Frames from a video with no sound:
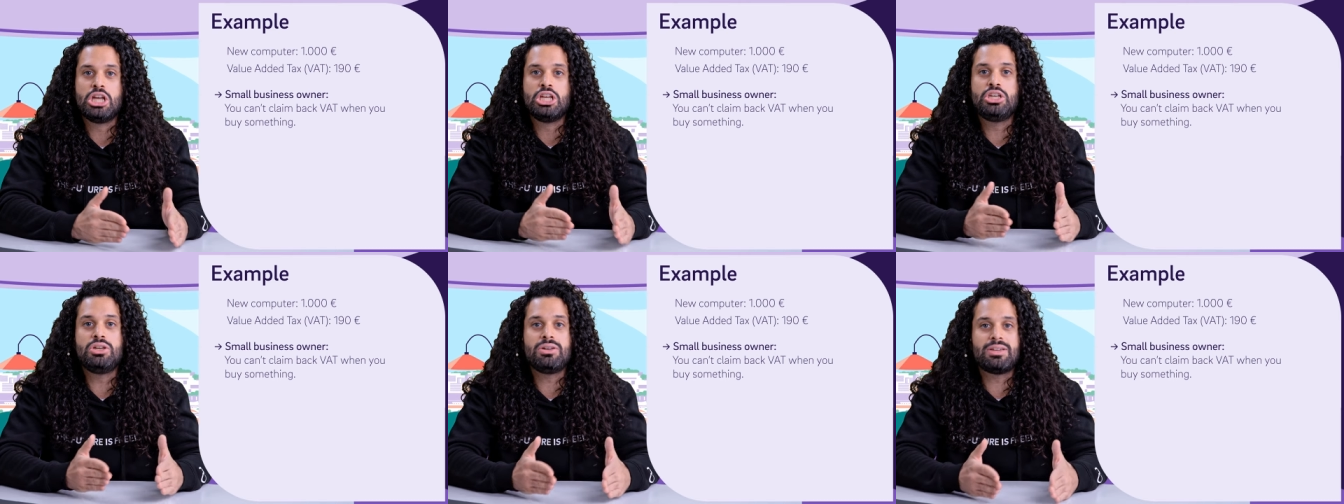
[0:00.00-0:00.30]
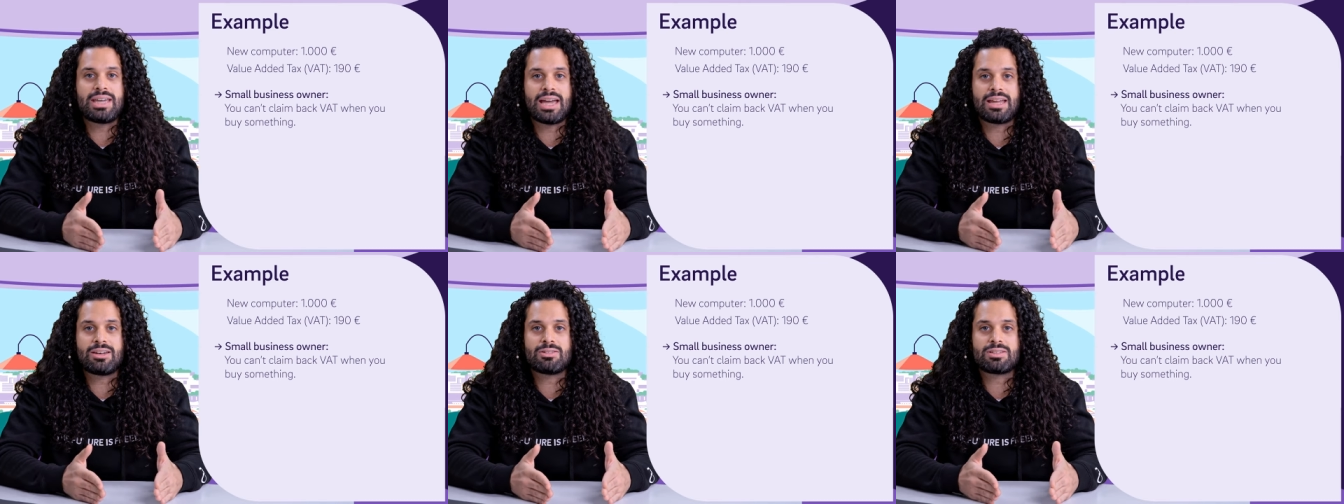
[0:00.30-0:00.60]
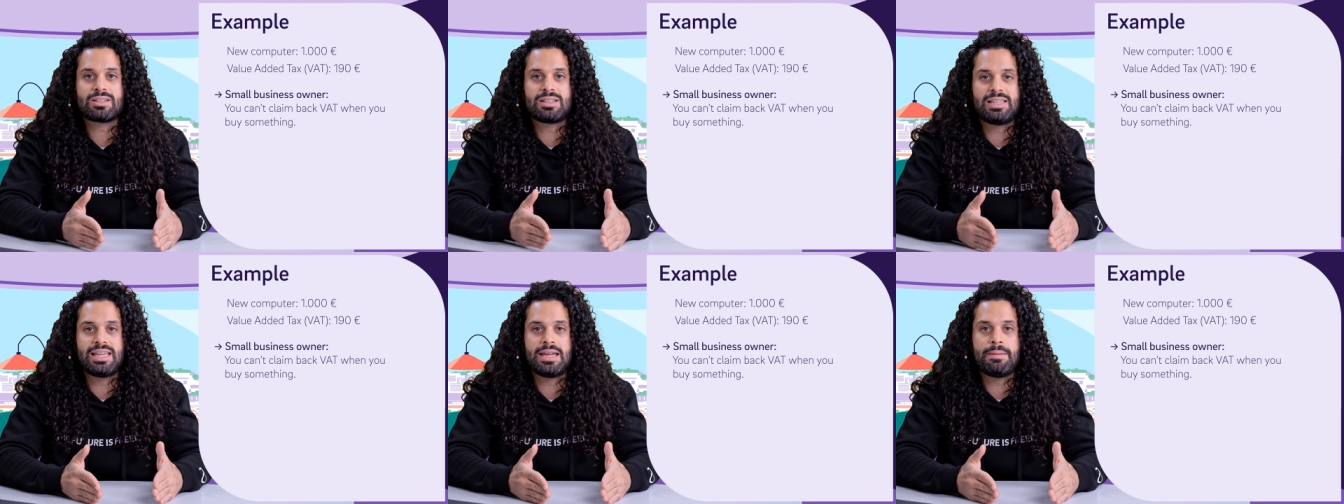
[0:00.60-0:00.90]
you
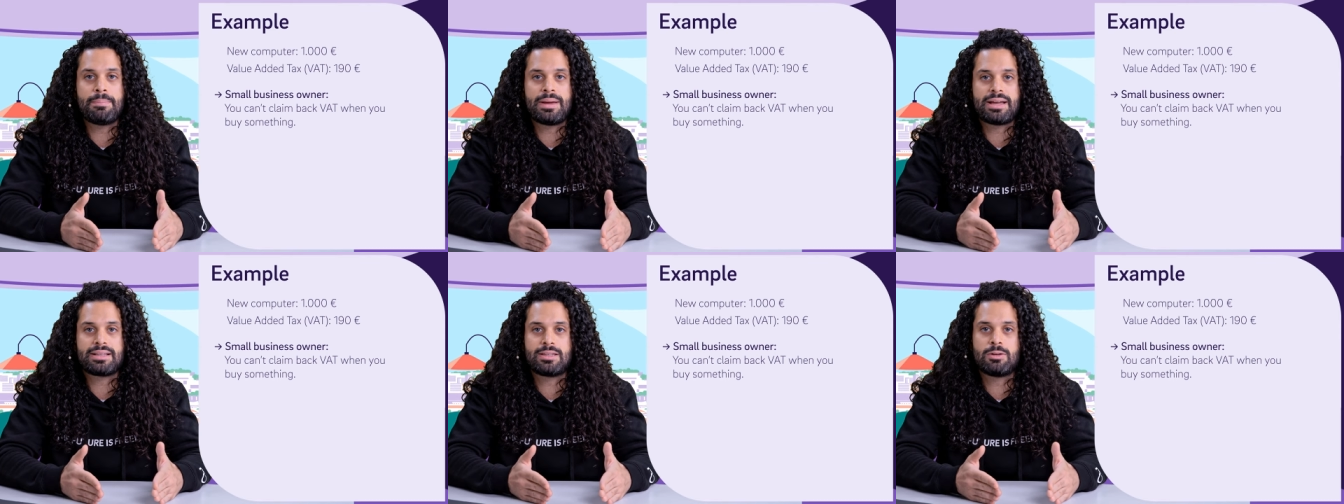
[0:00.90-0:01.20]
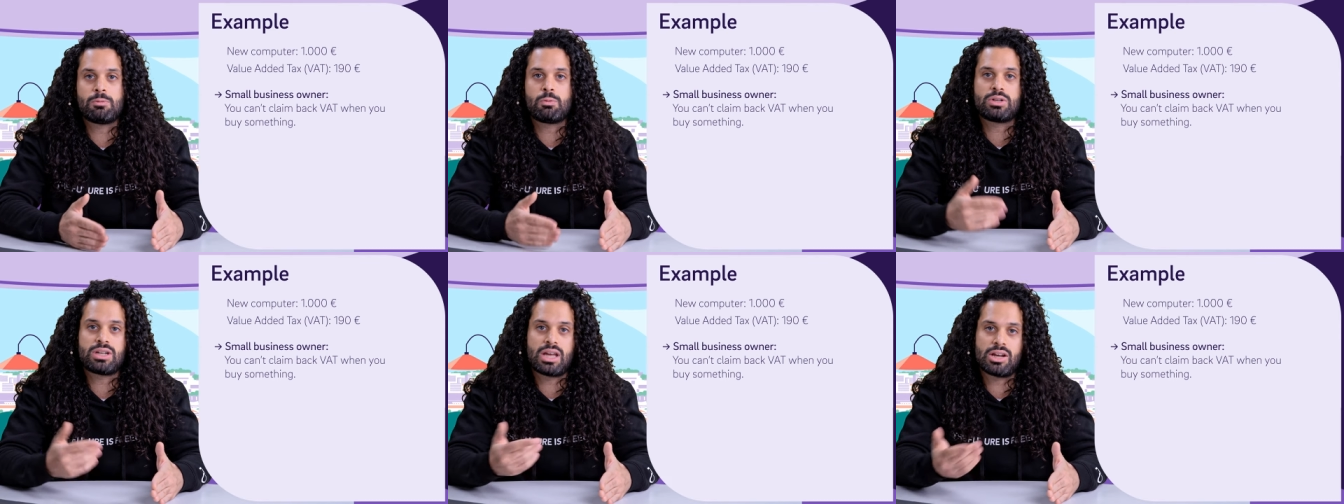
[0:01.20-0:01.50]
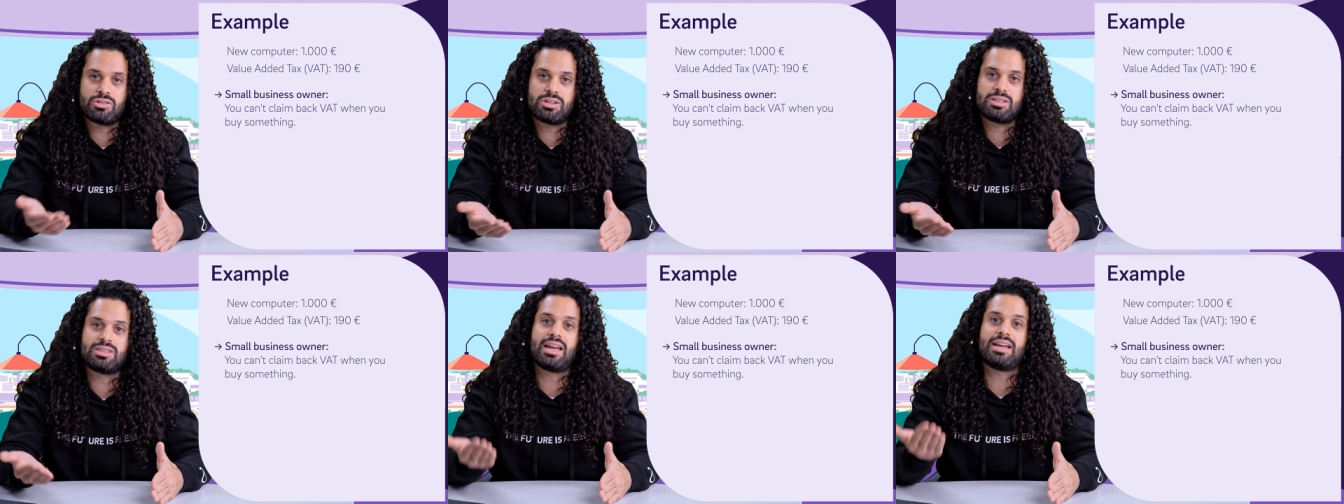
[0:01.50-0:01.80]
cannot claim back the
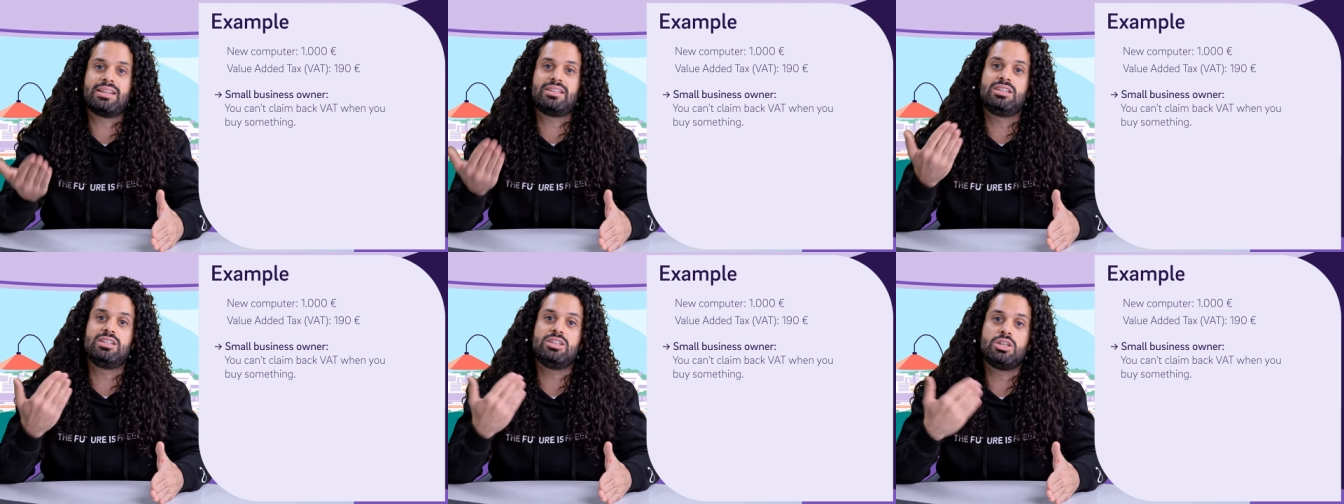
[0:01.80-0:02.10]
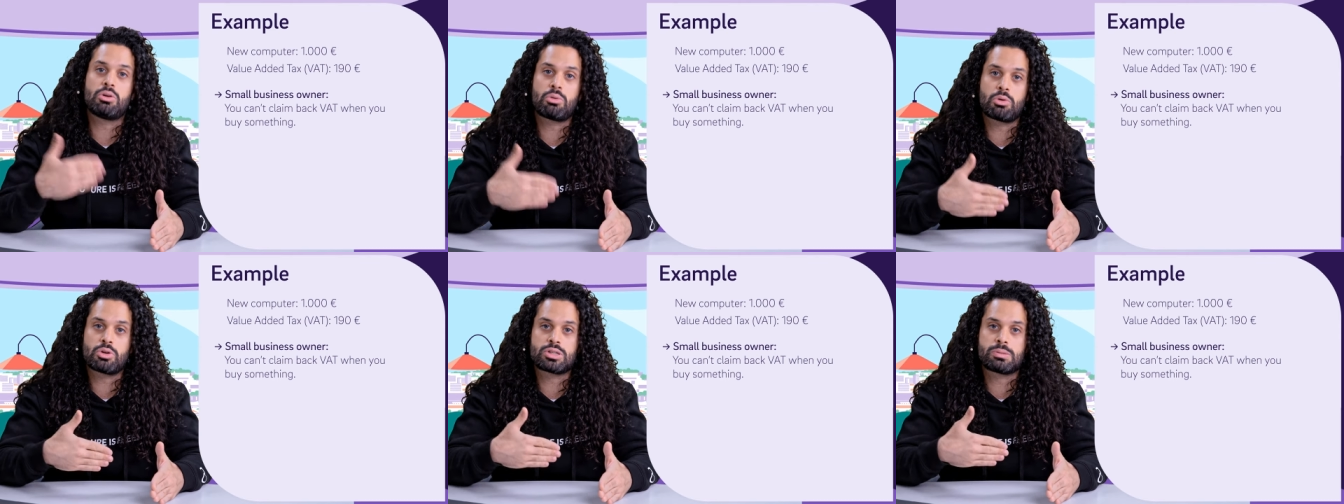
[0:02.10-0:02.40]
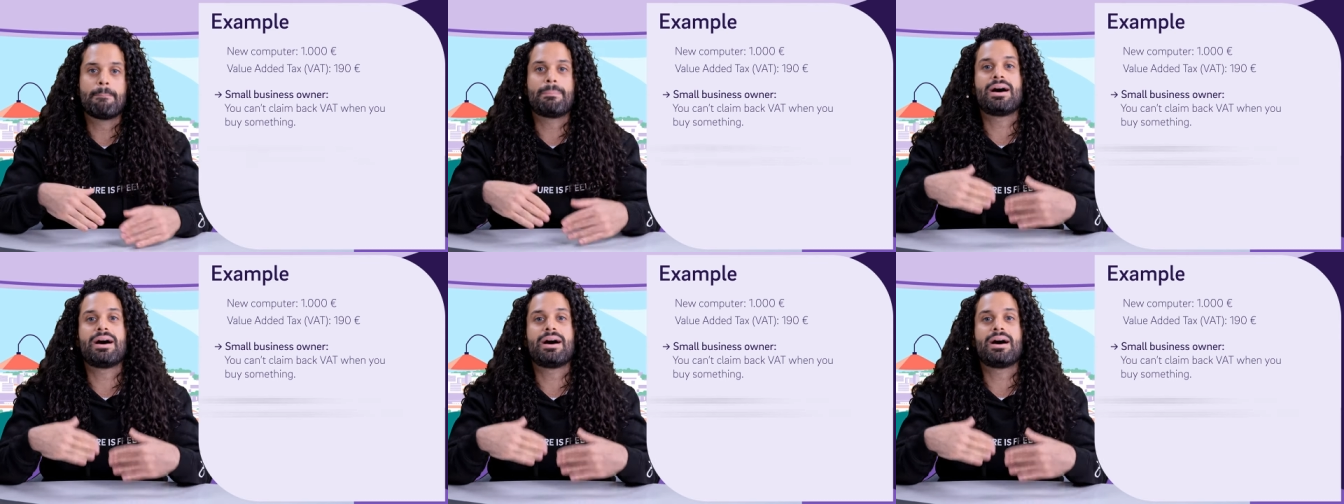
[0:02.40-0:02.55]
119 euros,